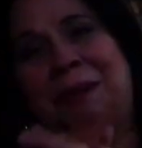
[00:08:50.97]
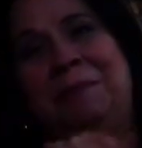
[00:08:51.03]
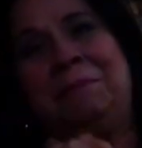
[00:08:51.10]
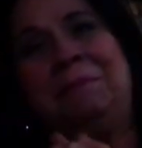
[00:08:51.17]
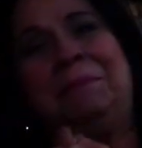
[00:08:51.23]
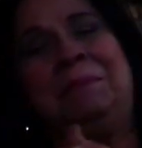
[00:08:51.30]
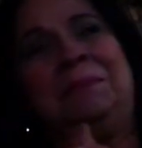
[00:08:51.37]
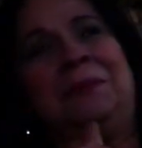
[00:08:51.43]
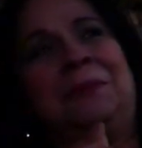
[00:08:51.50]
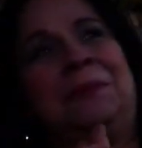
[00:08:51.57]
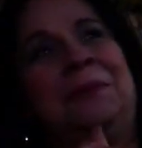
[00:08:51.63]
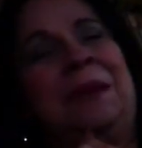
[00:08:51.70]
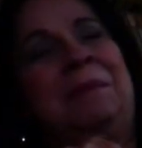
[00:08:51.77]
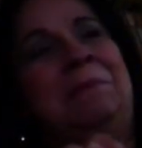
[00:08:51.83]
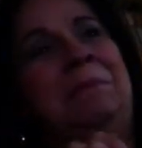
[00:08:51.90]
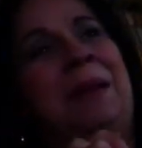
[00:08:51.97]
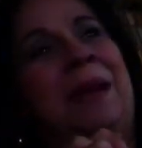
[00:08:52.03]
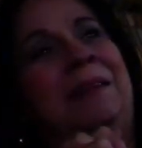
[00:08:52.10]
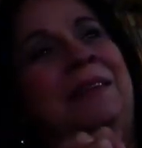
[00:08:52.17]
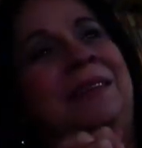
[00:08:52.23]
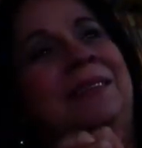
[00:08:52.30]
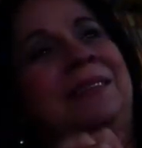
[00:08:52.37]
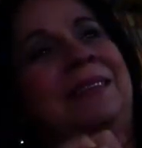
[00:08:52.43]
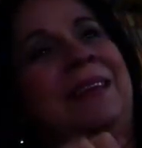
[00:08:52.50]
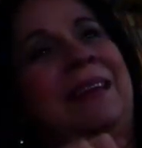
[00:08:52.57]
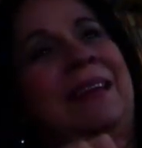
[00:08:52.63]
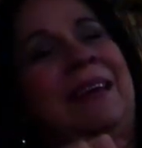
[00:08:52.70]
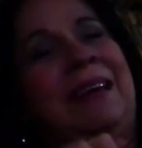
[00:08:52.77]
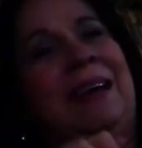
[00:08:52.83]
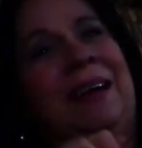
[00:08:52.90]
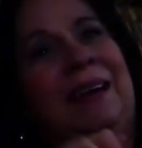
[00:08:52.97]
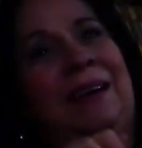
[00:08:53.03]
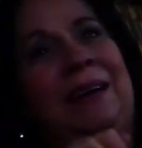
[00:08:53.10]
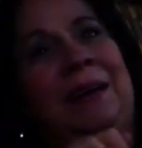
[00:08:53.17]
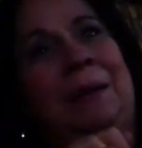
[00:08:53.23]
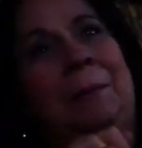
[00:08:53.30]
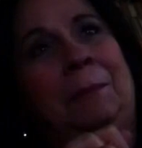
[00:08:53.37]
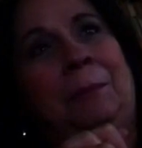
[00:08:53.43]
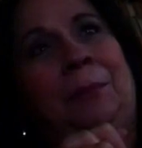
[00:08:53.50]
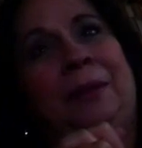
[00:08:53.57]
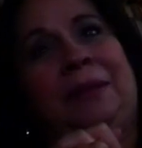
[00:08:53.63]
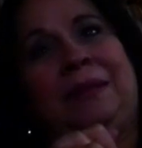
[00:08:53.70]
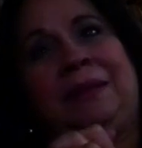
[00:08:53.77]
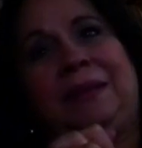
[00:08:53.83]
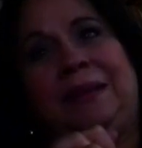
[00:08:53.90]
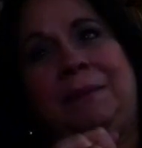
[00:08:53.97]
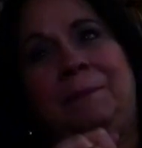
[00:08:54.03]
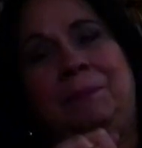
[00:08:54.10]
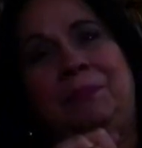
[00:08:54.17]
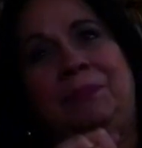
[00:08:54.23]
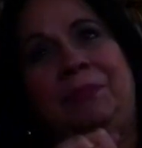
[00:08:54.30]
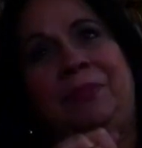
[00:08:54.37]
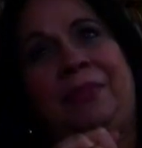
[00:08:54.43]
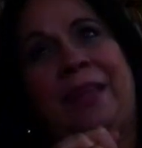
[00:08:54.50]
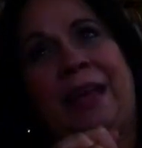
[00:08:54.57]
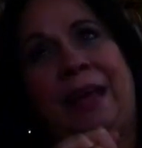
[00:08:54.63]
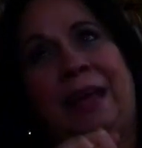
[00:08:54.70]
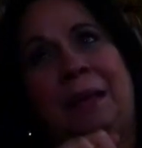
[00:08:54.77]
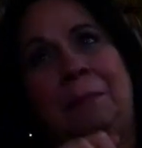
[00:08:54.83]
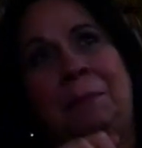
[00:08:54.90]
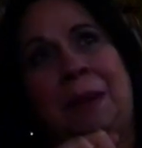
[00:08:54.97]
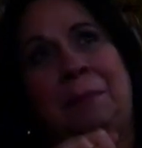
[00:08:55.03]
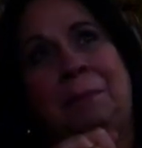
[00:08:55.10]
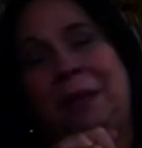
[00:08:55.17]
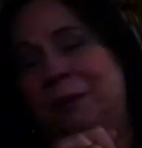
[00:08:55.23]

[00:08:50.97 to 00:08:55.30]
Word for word: grand, grandparents uh, but they, my,